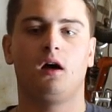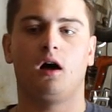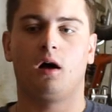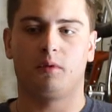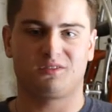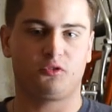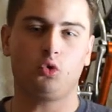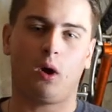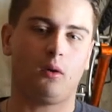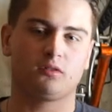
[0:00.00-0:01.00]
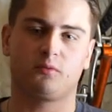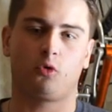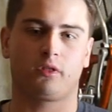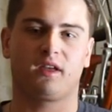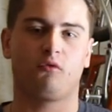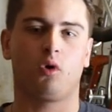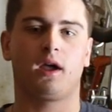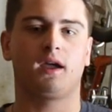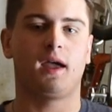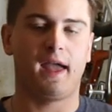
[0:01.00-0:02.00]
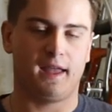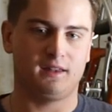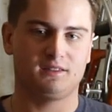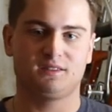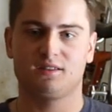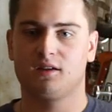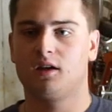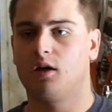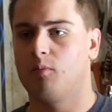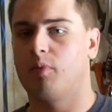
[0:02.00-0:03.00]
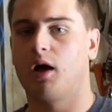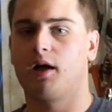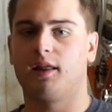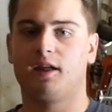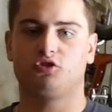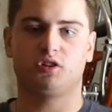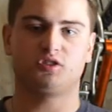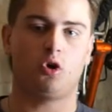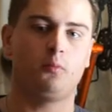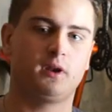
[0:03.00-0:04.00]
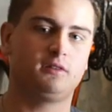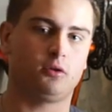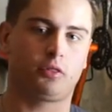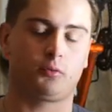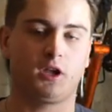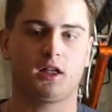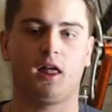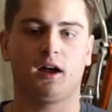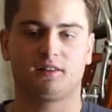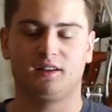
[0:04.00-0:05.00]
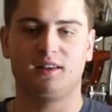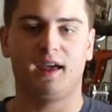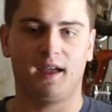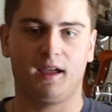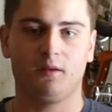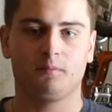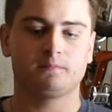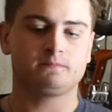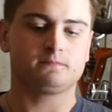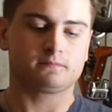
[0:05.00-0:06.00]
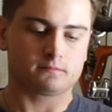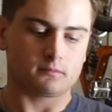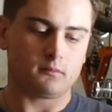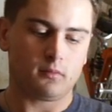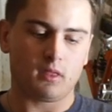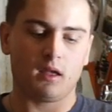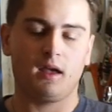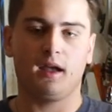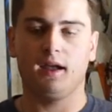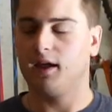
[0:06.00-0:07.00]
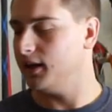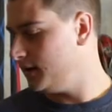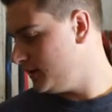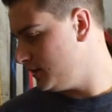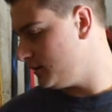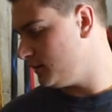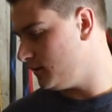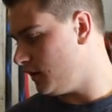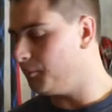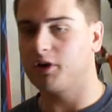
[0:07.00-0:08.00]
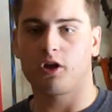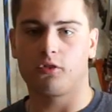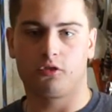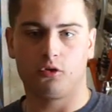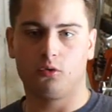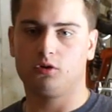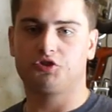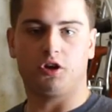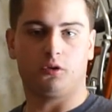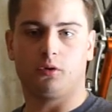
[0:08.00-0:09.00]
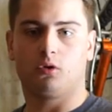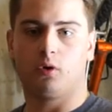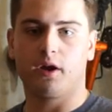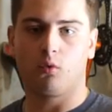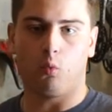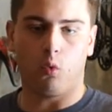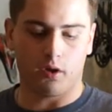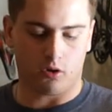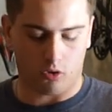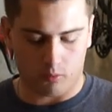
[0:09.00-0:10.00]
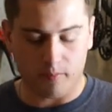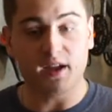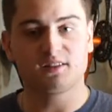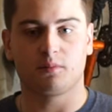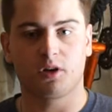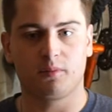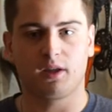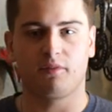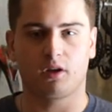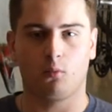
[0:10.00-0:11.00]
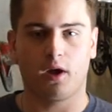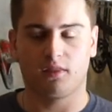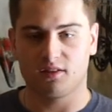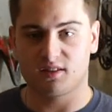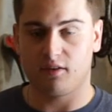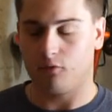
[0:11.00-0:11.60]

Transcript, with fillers: Um, it's a few hours before the giveaway ends, but entries open until three o'clock today, and I'm gonna go through show you real quick what all baits I'm gonna be giving away in this